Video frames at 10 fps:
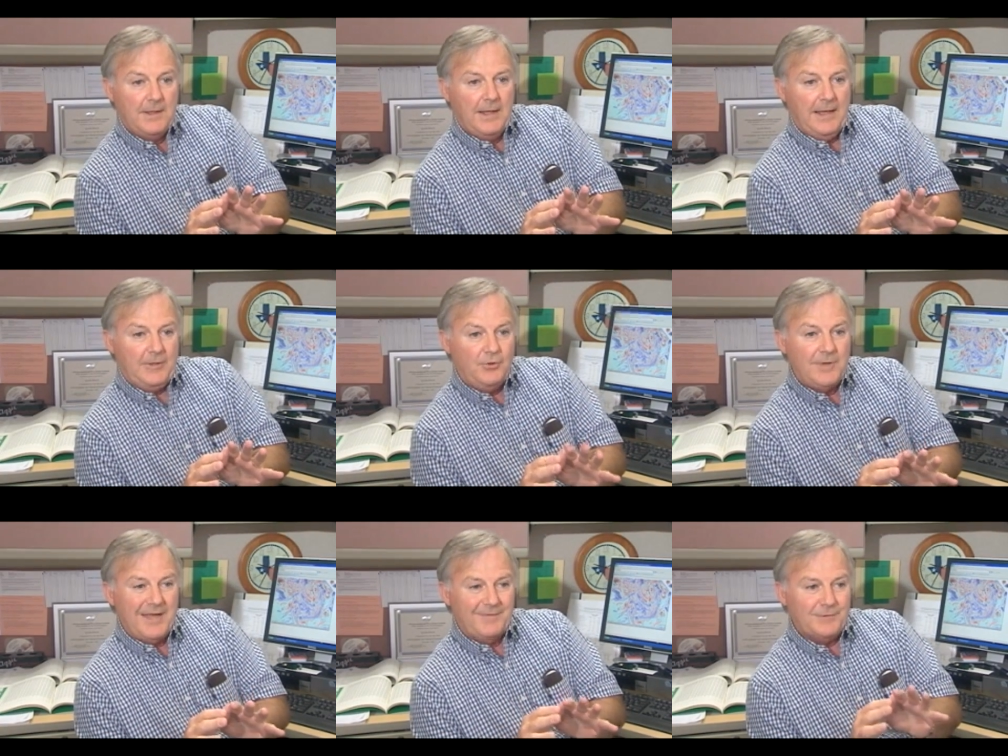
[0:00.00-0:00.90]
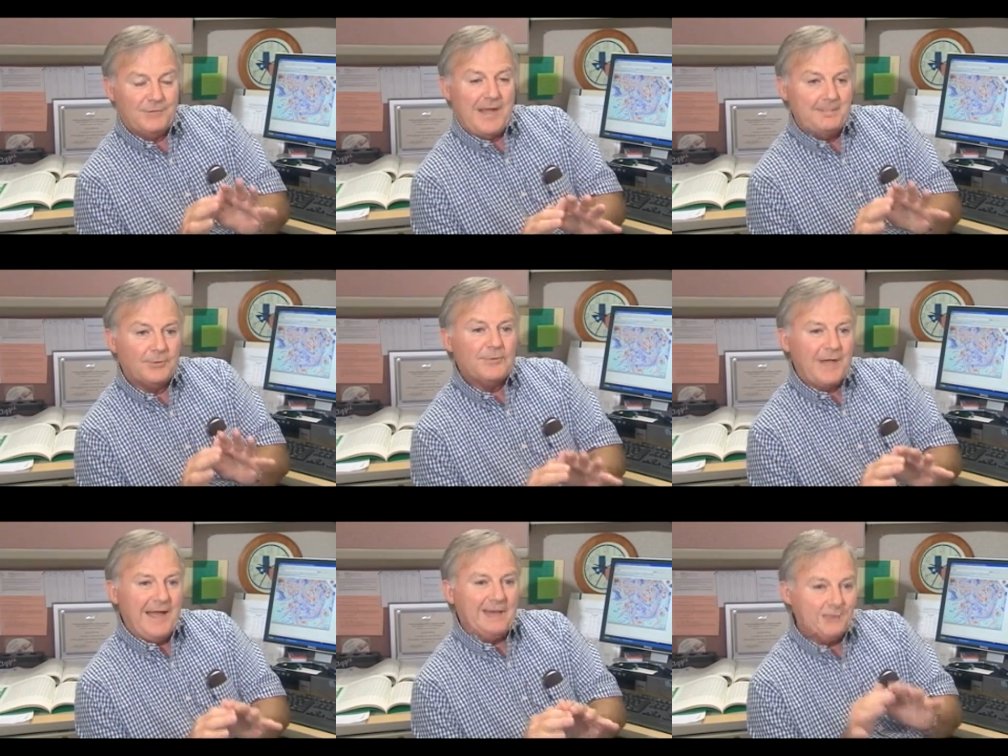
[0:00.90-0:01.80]
and you get the sample
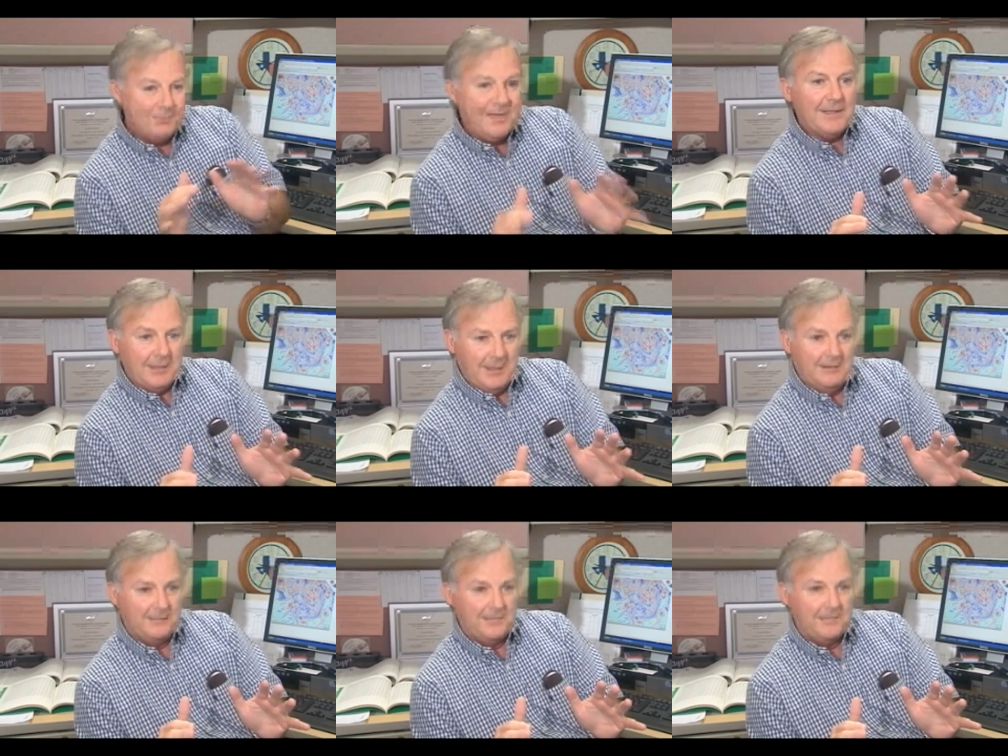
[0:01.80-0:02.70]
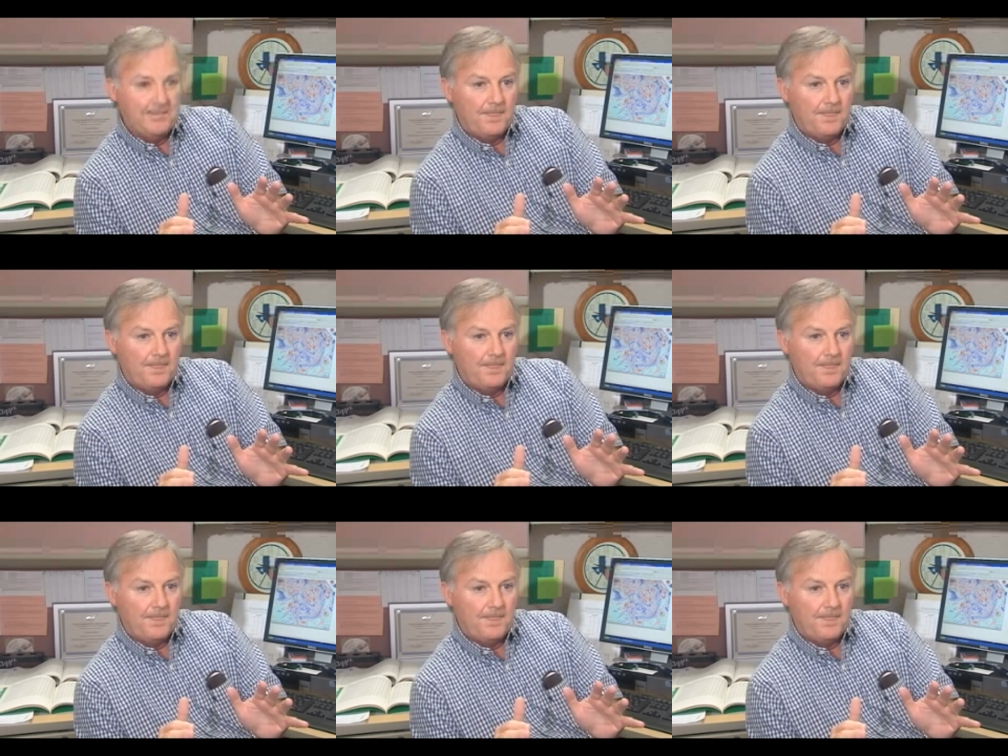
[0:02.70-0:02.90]
size big enough,